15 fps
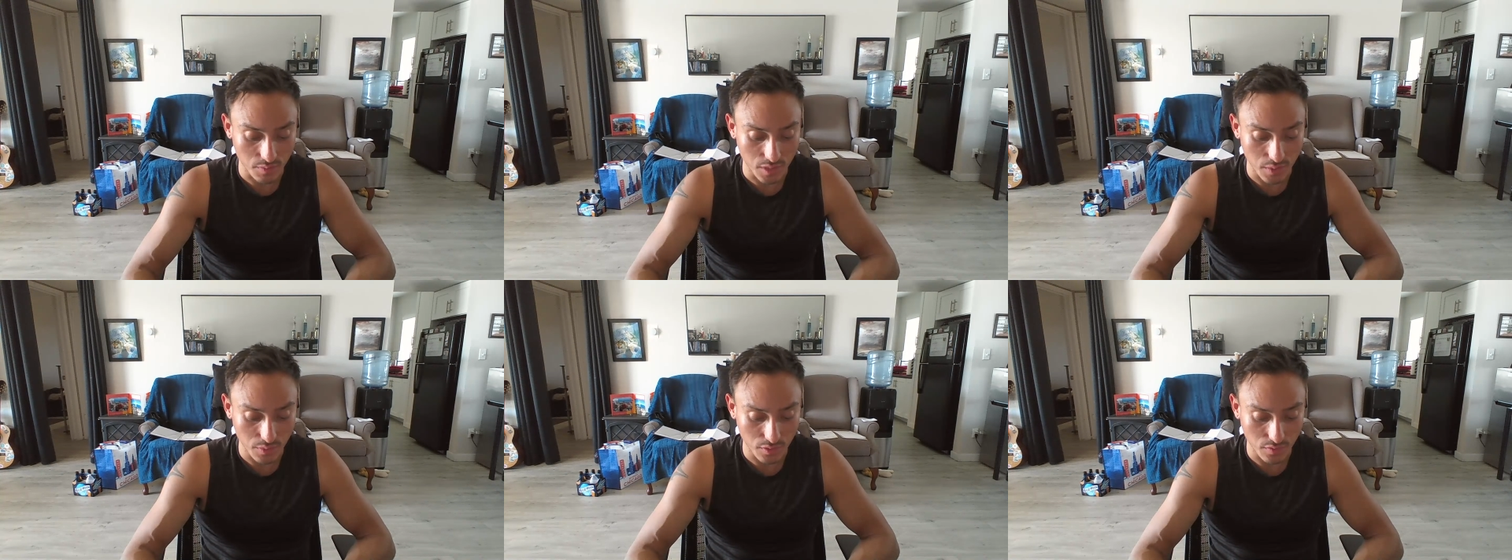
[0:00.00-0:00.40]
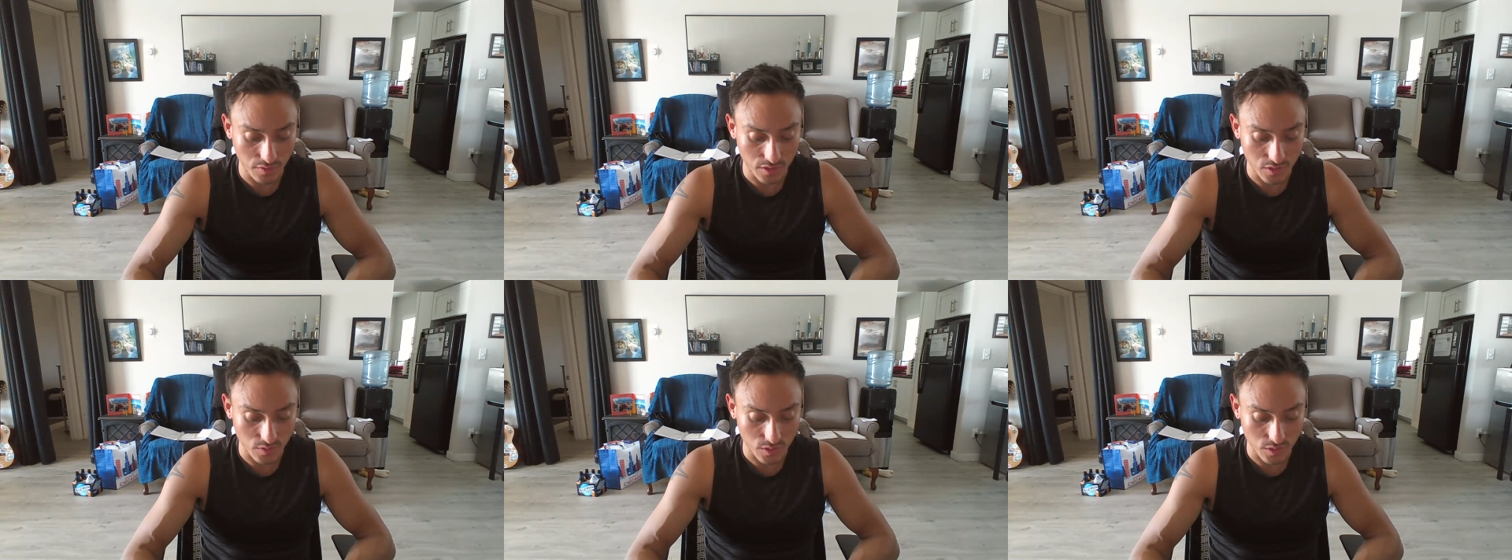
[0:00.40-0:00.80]
the people
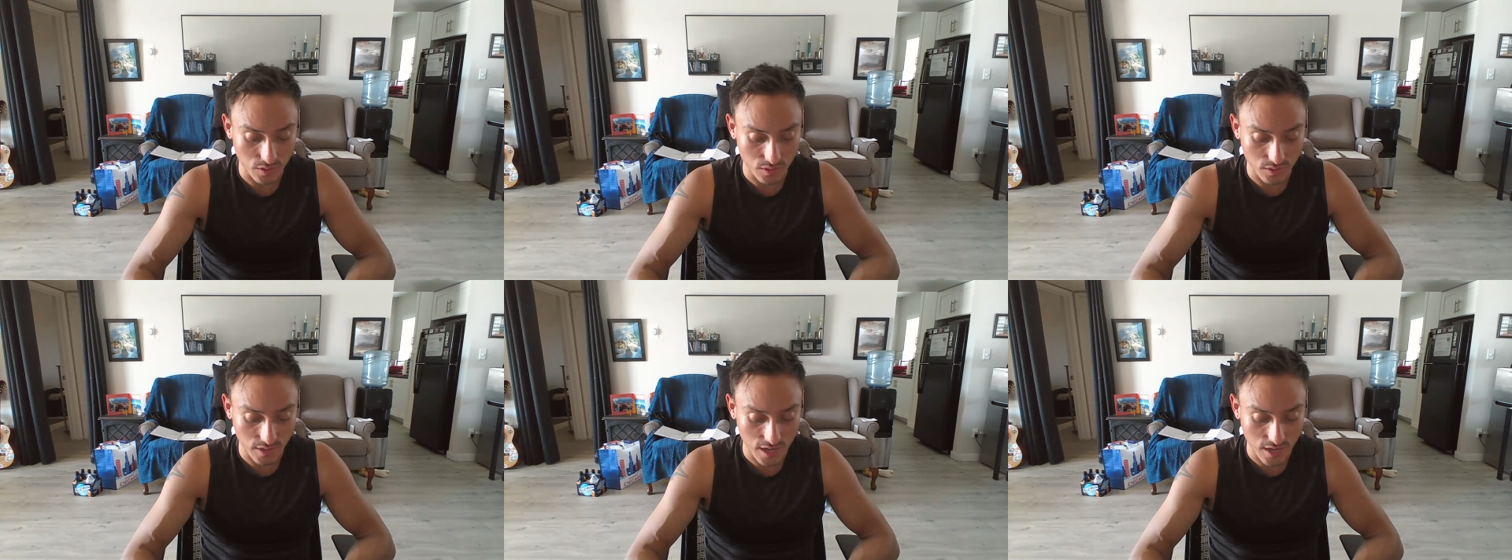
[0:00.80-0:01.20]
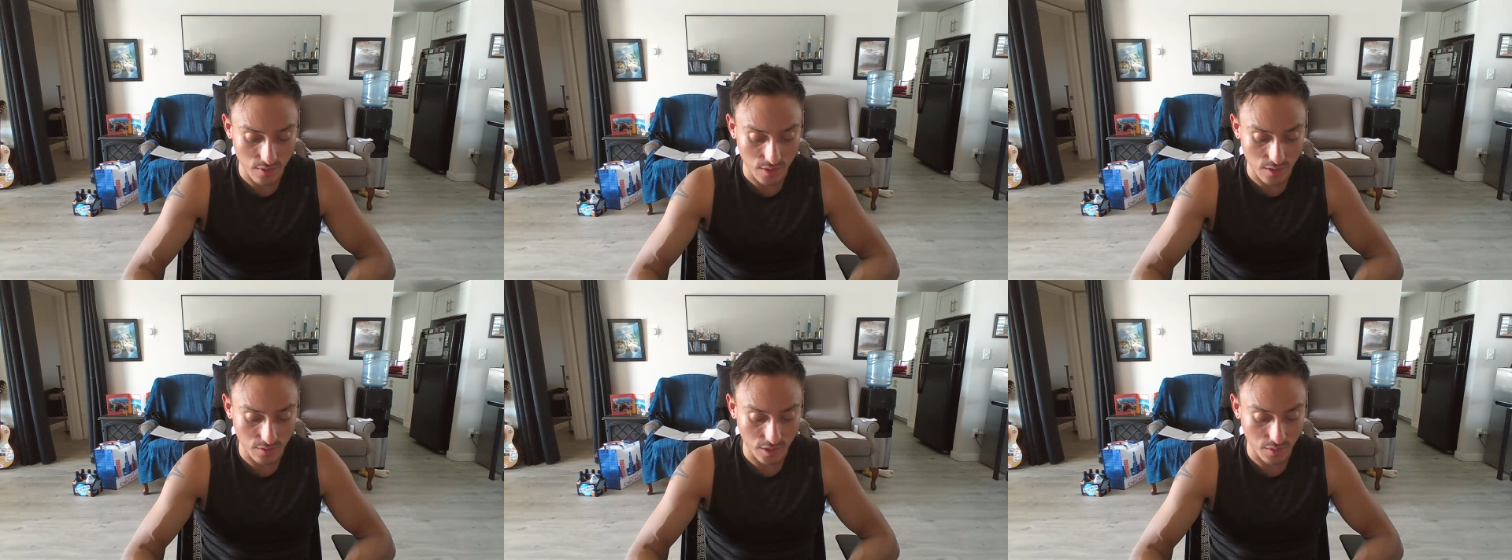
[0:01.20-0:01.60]
of Israel
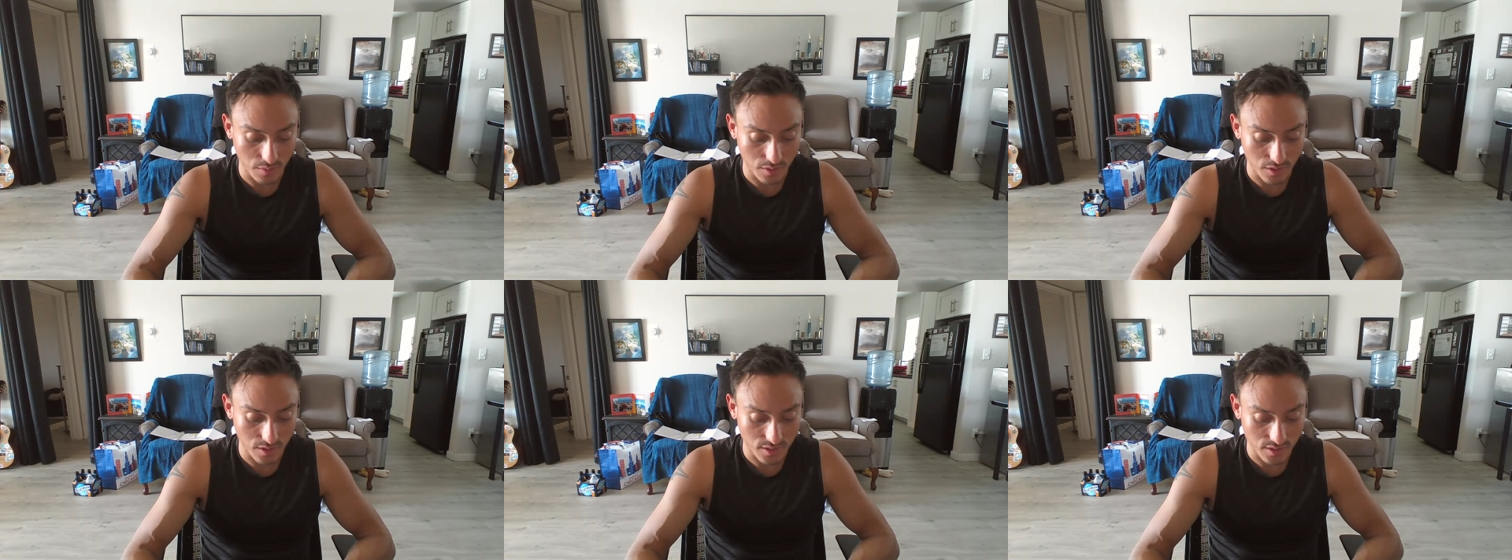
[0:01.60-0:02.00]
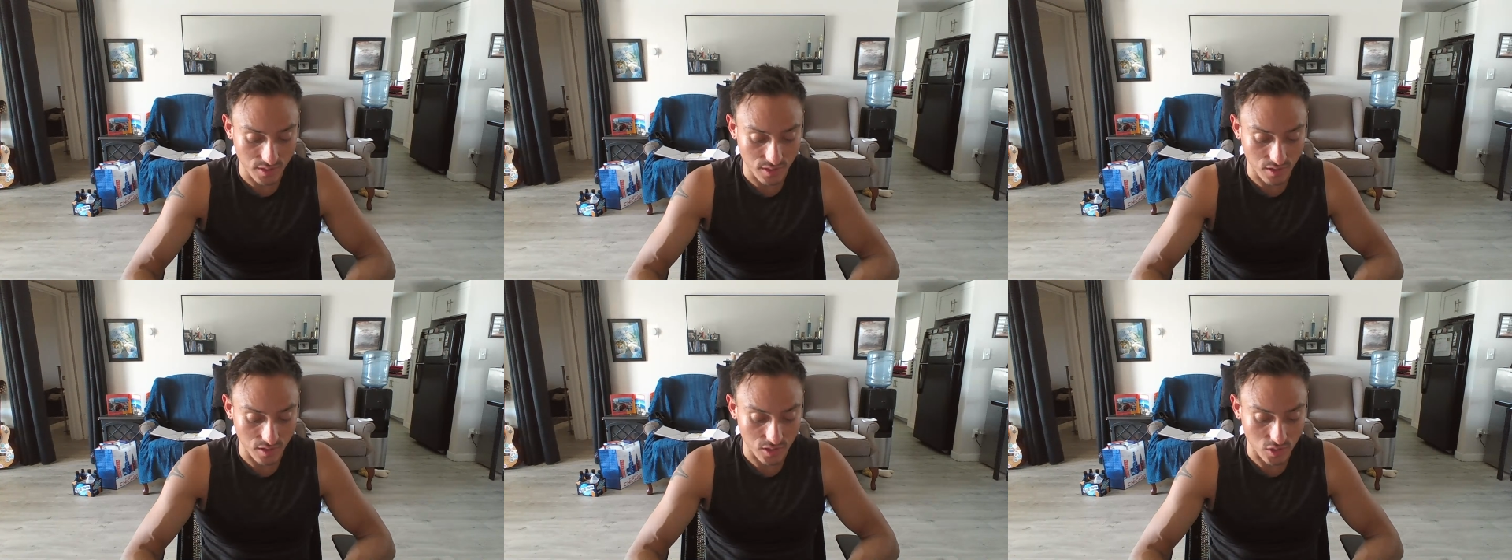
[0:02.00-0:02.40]
now outnumber
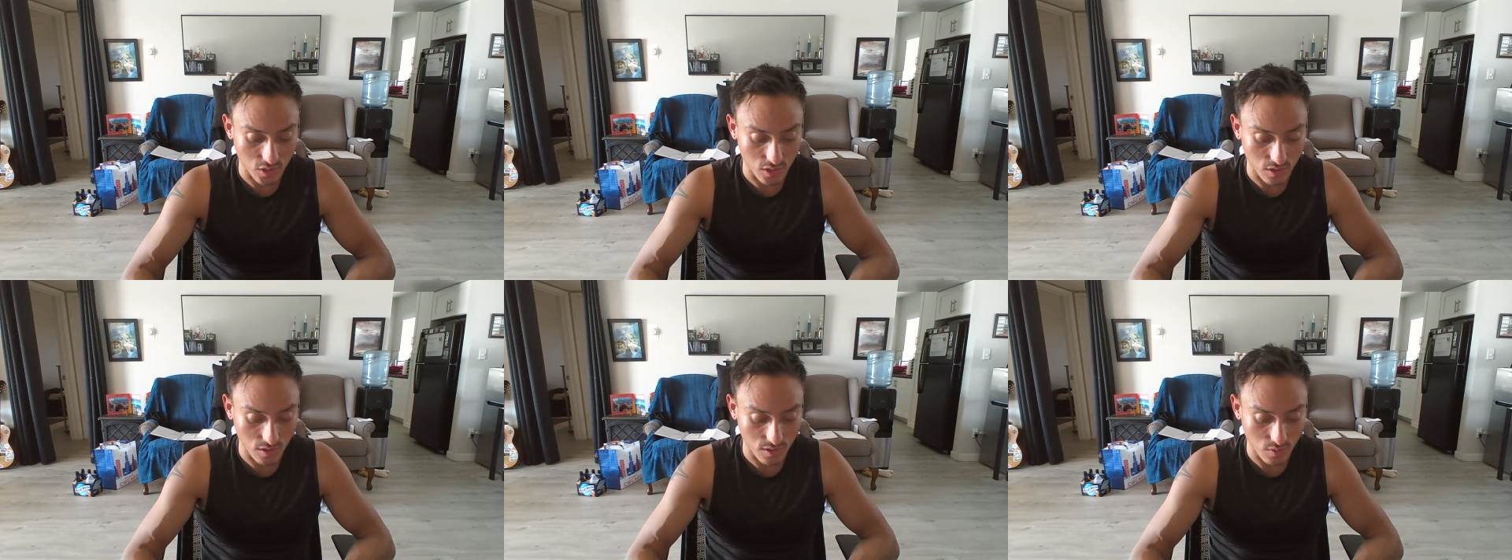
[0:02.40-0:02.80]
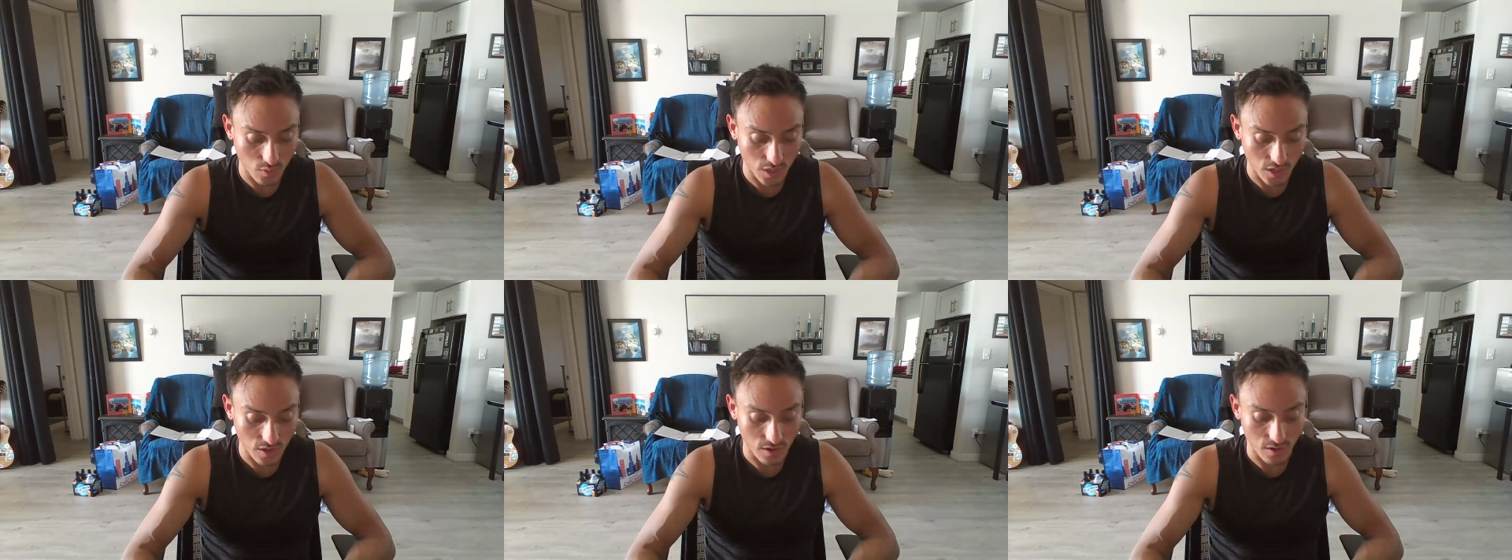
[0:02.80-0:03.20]
us and are stronger than
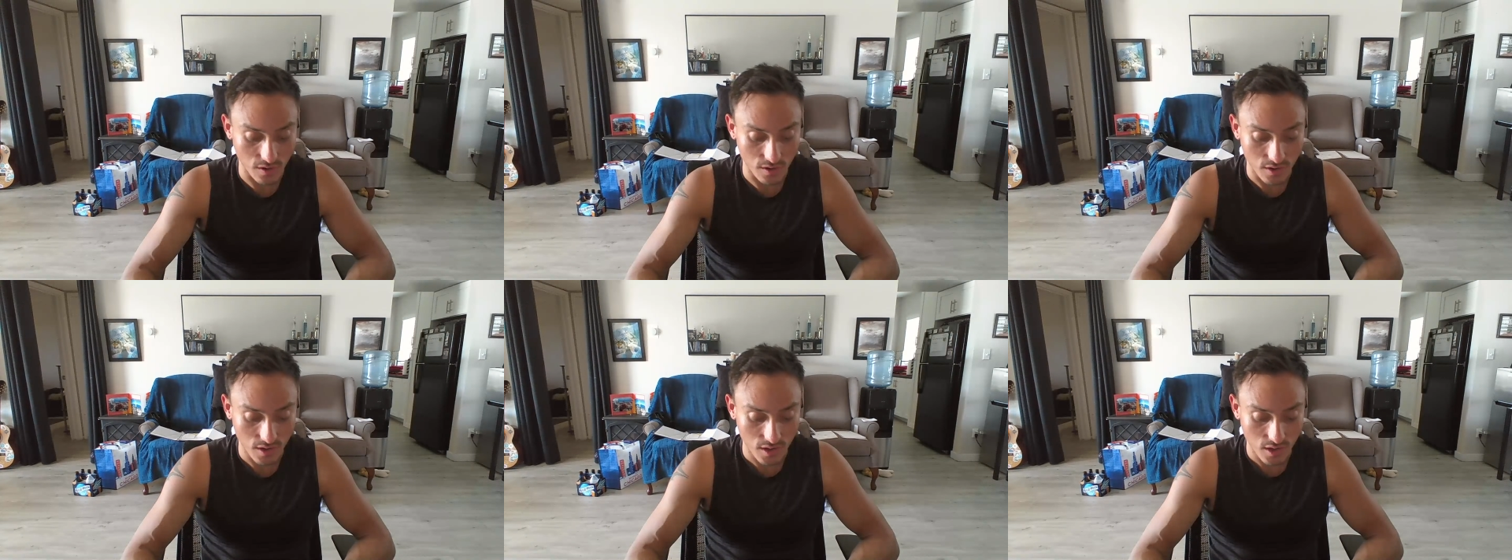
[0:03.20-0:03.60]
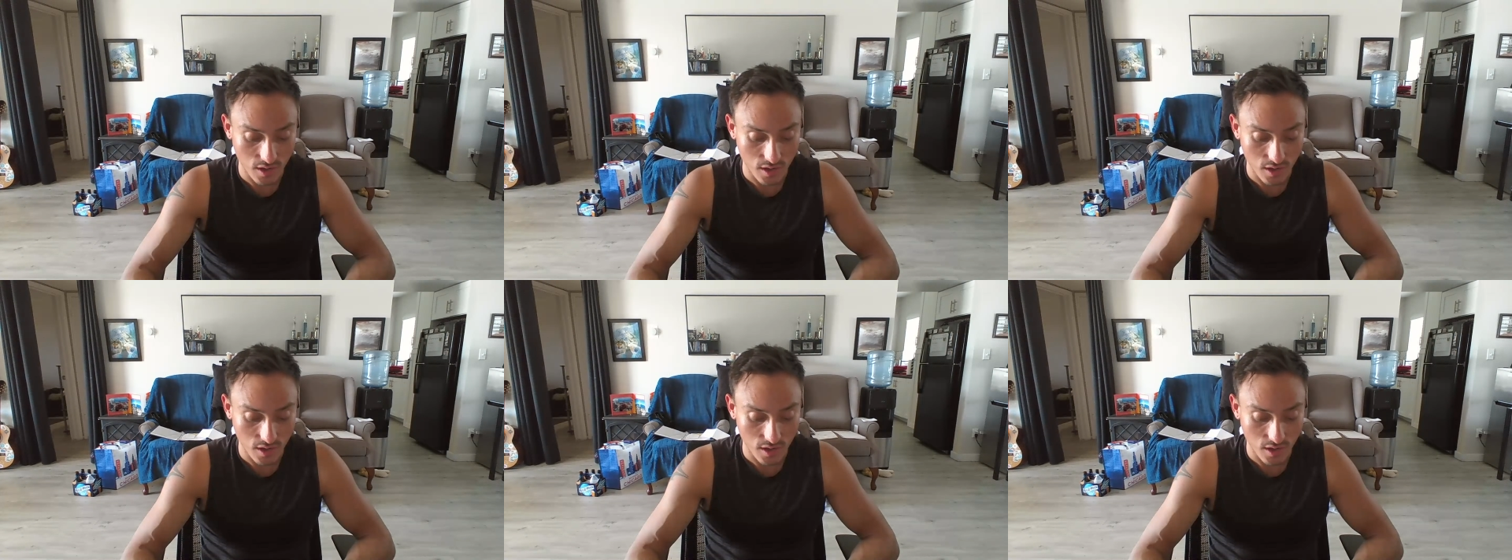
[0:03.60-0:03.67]
we are.